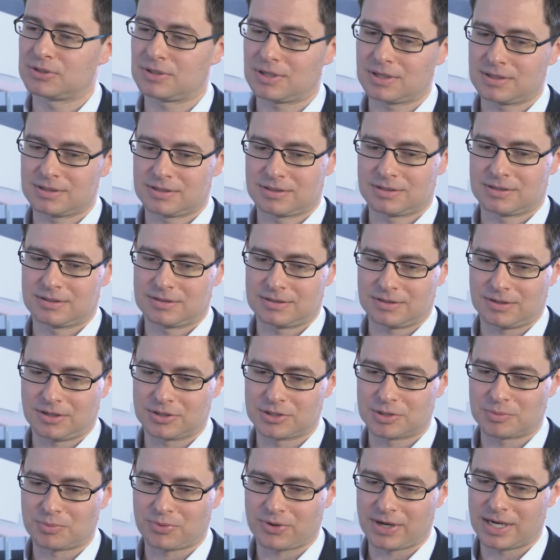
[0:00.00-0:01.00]
not
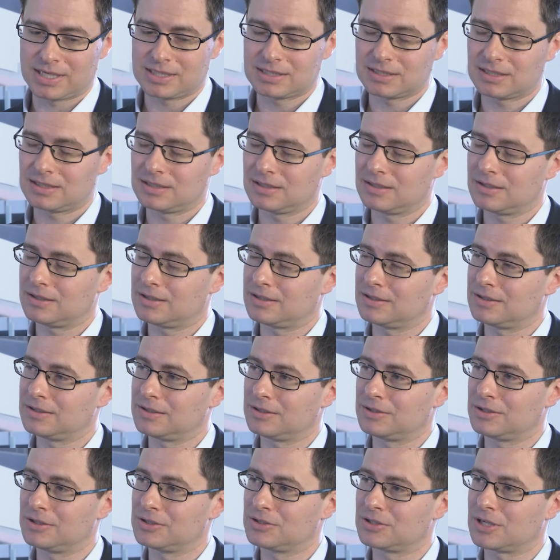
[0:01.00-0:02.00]
unsurprisingly,
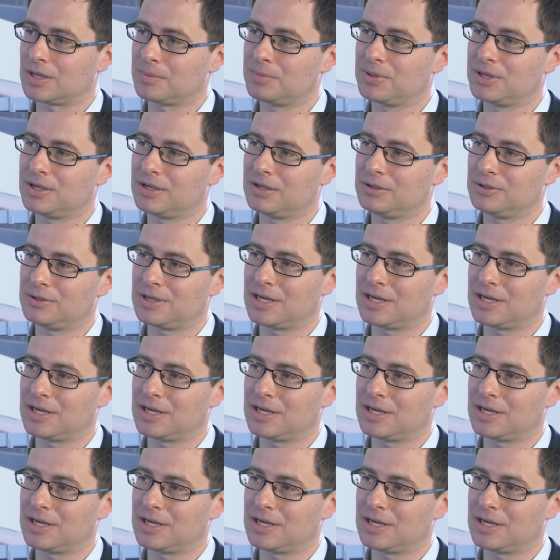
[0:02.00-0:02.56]
on the top here you